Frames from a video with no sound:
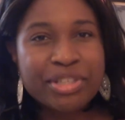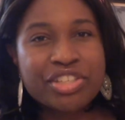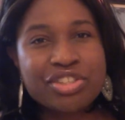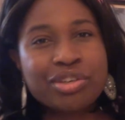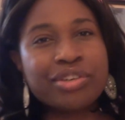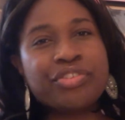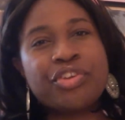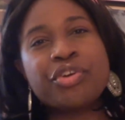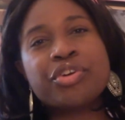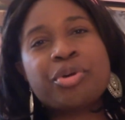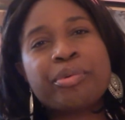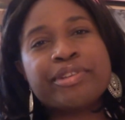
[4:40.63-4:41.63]
So if
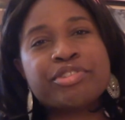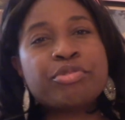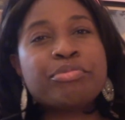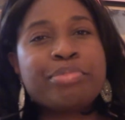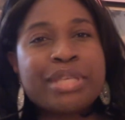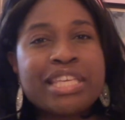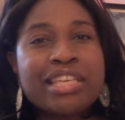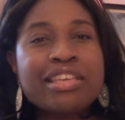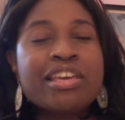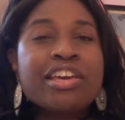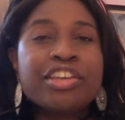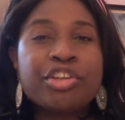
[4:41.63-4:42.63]
you're going to
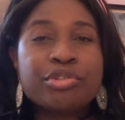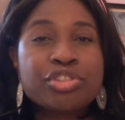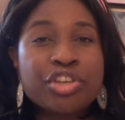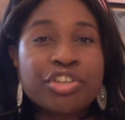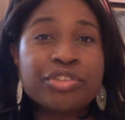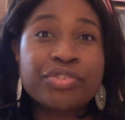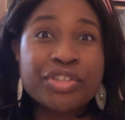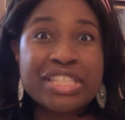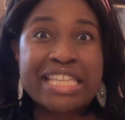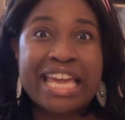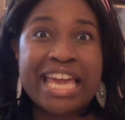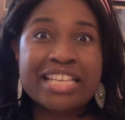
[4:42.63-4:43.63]
be, you know, start your first
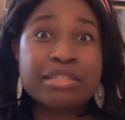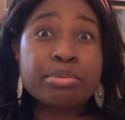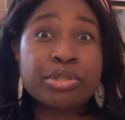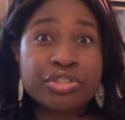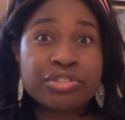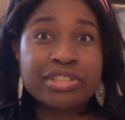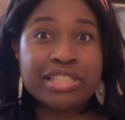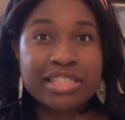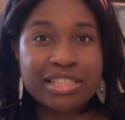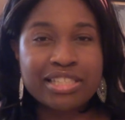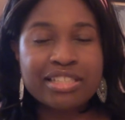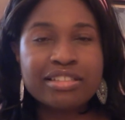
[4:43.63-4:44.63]
day as a personal
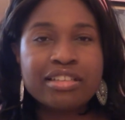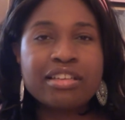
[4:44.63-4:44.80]
assistant,